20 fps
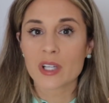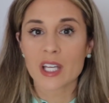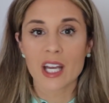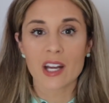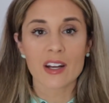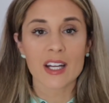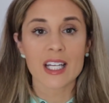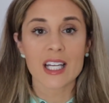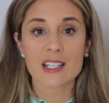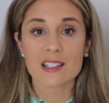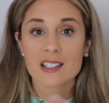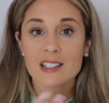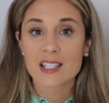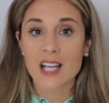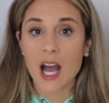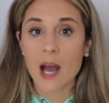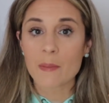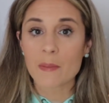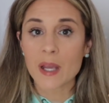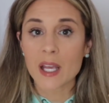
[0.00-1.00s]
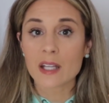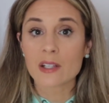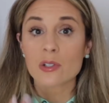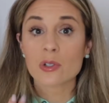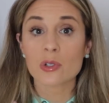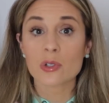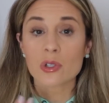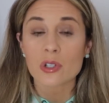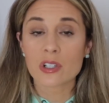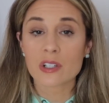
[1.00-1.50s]
Carry it as a top
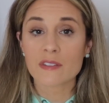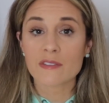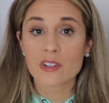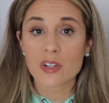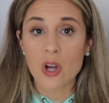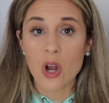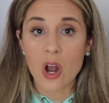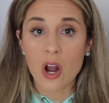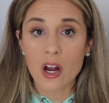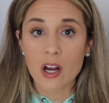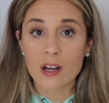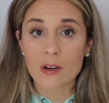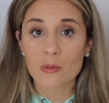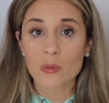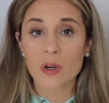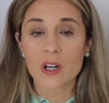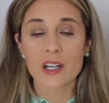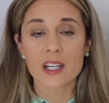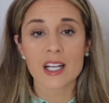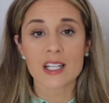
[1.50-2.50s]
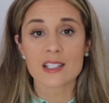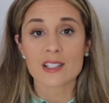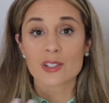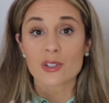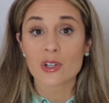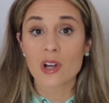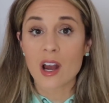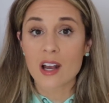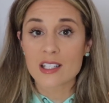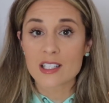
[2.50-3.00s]
handle, crook of your arm, wear it as a
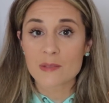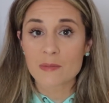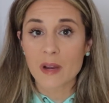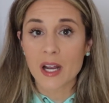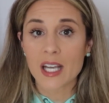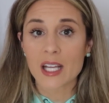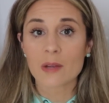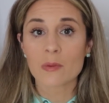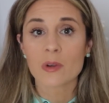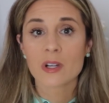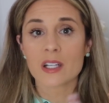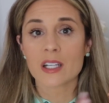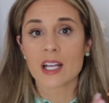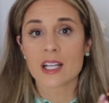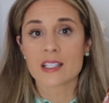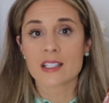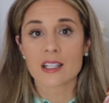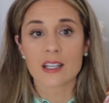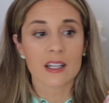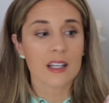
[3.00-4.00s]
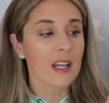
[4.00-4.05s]
crossbody, wear it as a